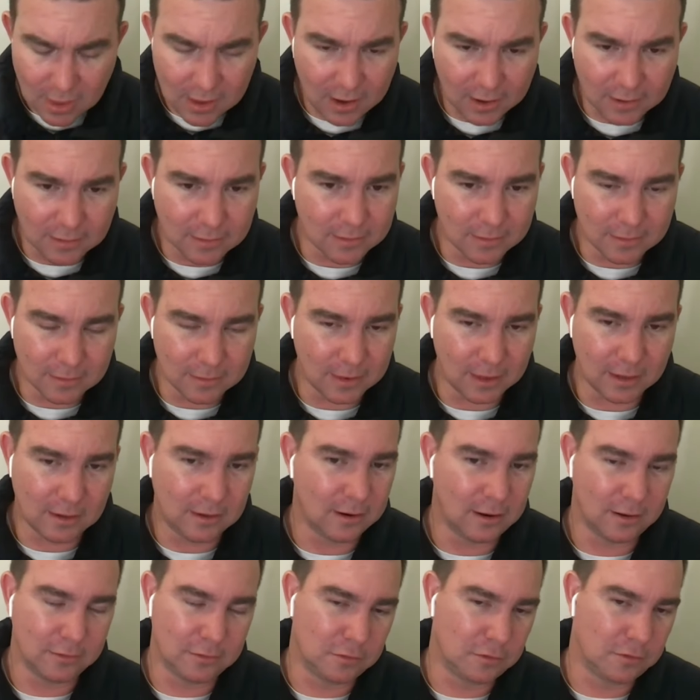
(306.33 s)
And then,
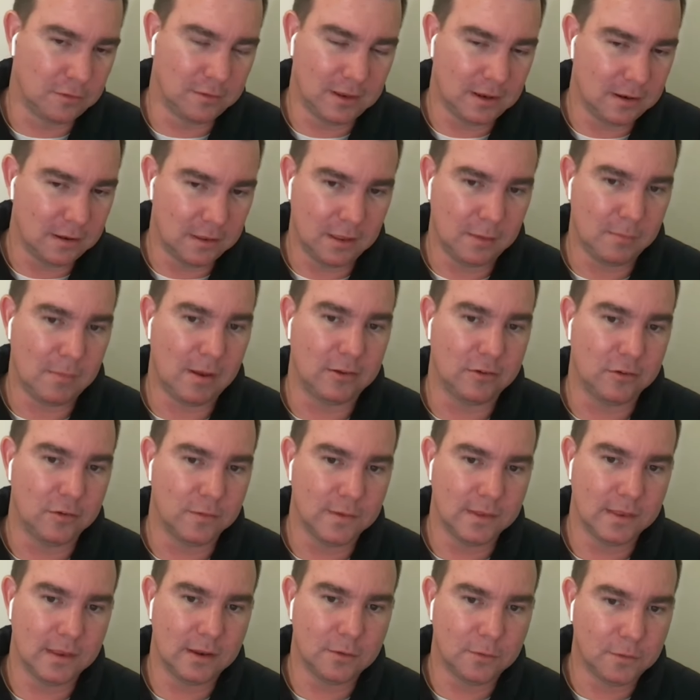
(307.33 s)
you know, I just didn't think much
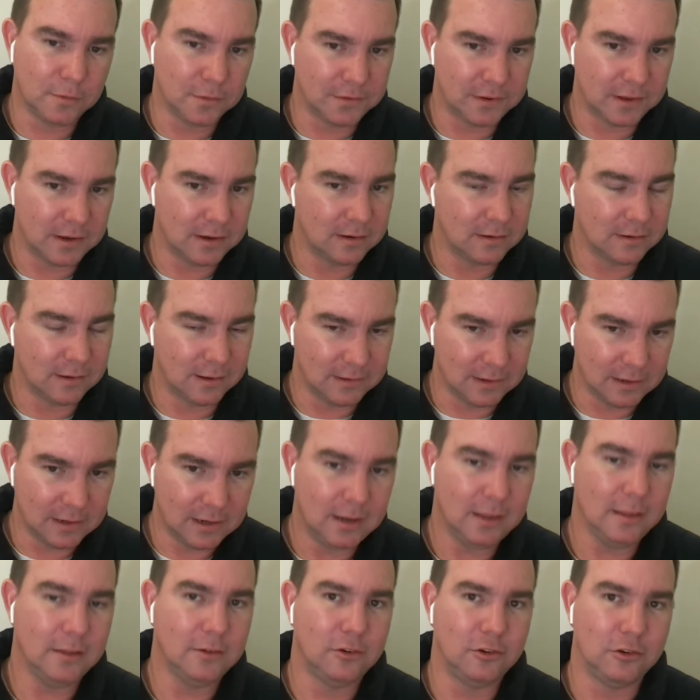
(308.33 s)
of it. Then all of a sudden, I did
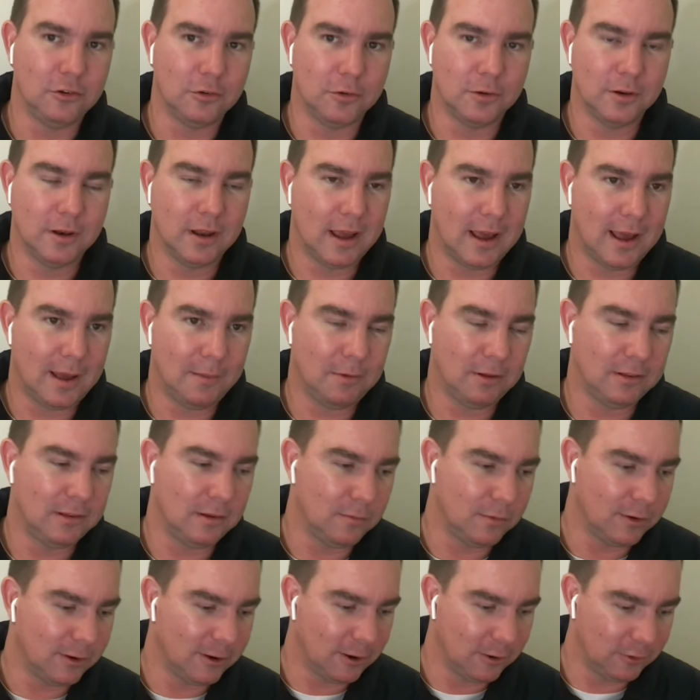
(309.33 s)
another short. I
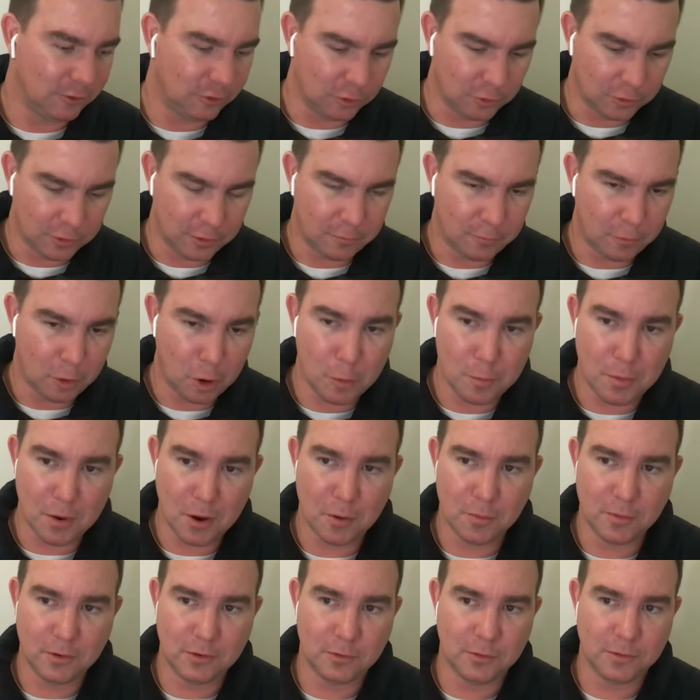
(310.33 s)
did a short on
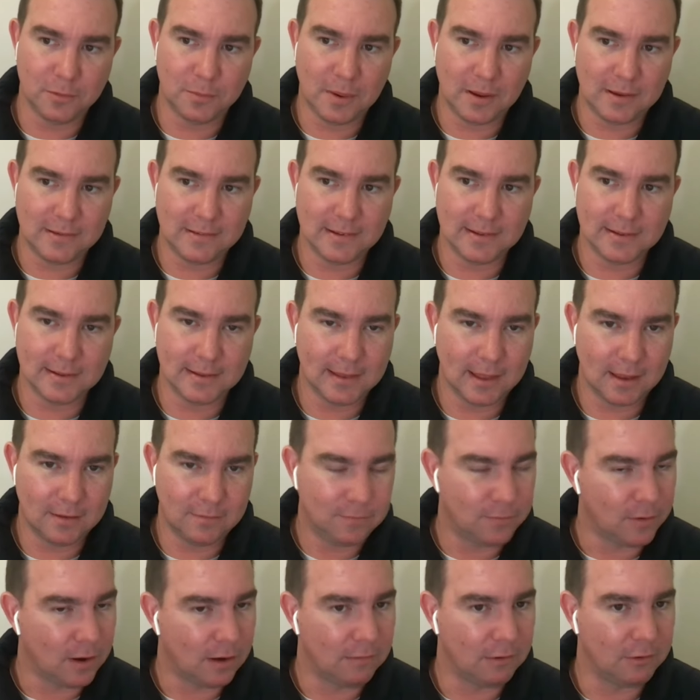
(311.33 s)
Robo, which was basically that
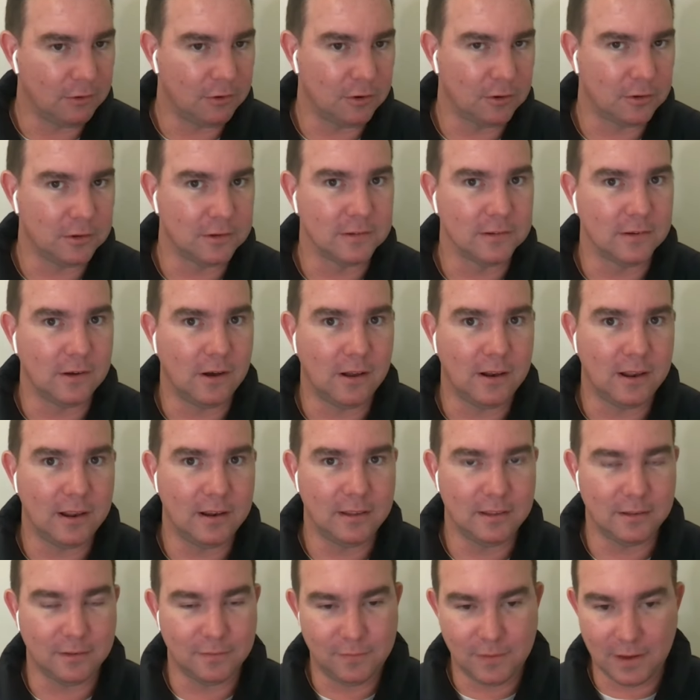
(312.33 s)
$500
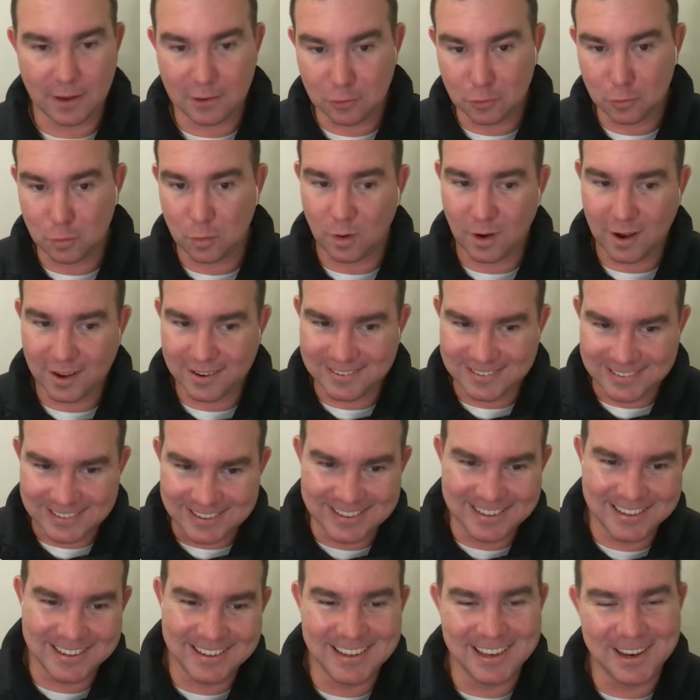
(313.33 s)
Skylander that I found twice
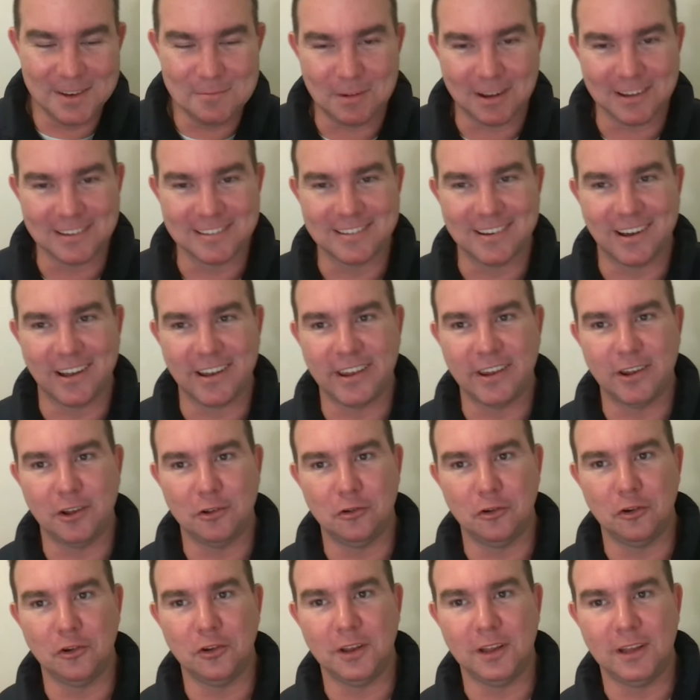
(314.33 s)
in my Skylander
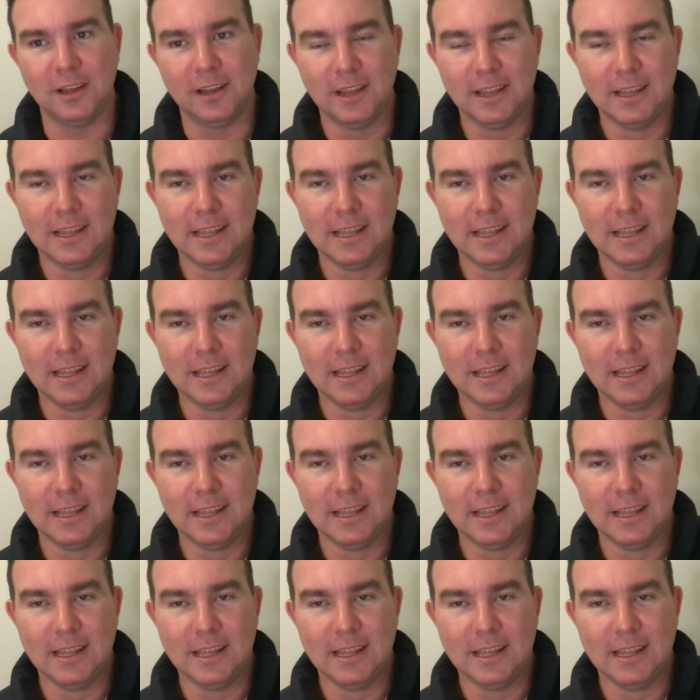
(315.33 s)
duty.